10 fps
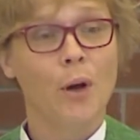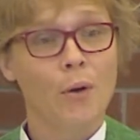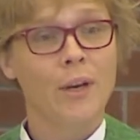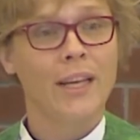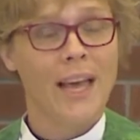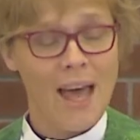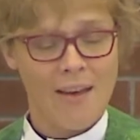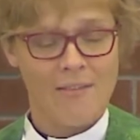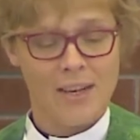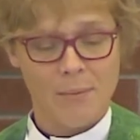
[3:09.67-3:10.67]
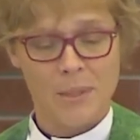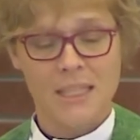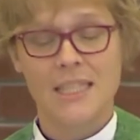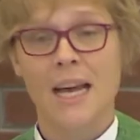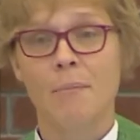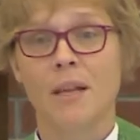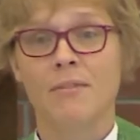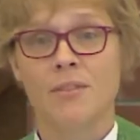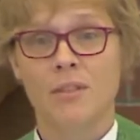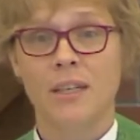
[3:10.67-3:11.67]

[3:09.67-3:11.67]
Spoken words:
only have a limited time left to